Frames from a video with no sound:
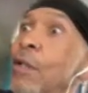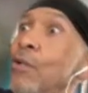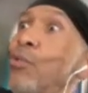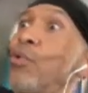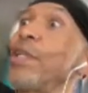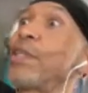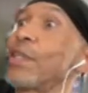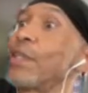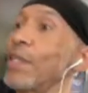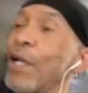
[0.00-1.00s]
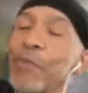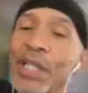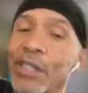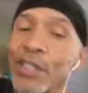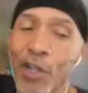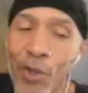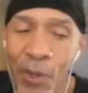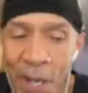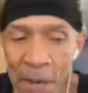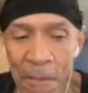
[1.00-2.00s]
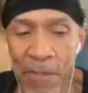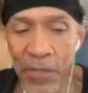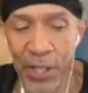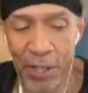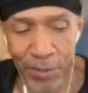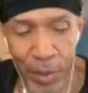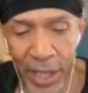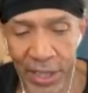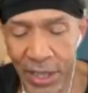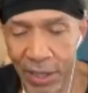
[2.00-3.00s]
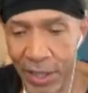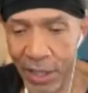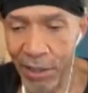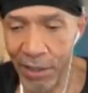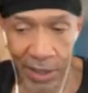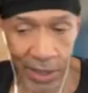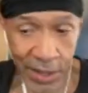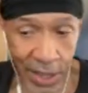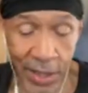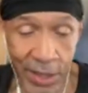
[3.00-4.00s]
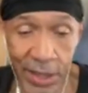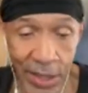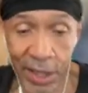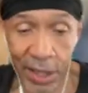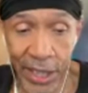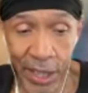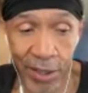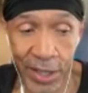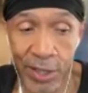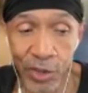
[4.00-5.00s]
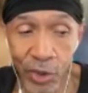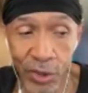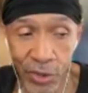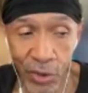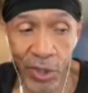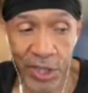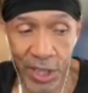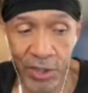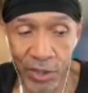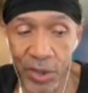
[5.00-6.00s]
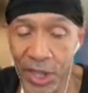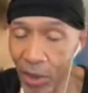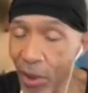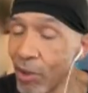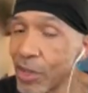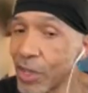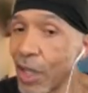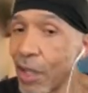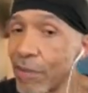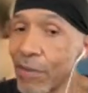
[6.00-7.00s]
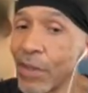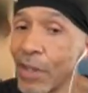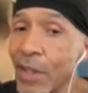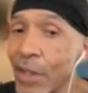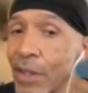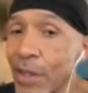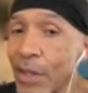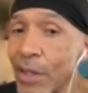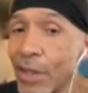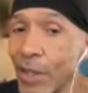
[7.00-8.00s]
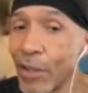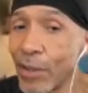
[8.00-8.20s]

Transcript: what the I mean, so there's bands out there that I think that are carrying a torch and doing their own stuff. You know.